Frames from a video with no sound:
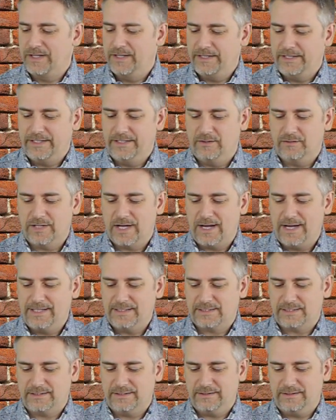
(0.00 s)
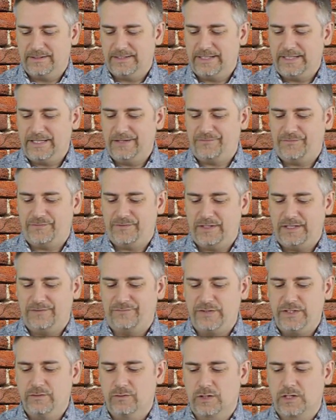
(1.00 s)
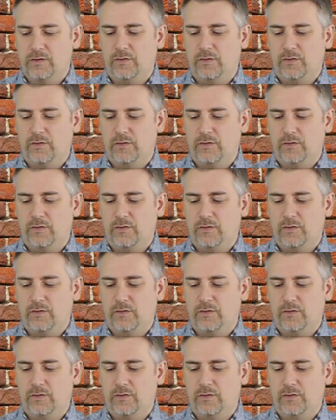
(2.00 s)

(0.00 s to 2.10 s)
you know, guys, if you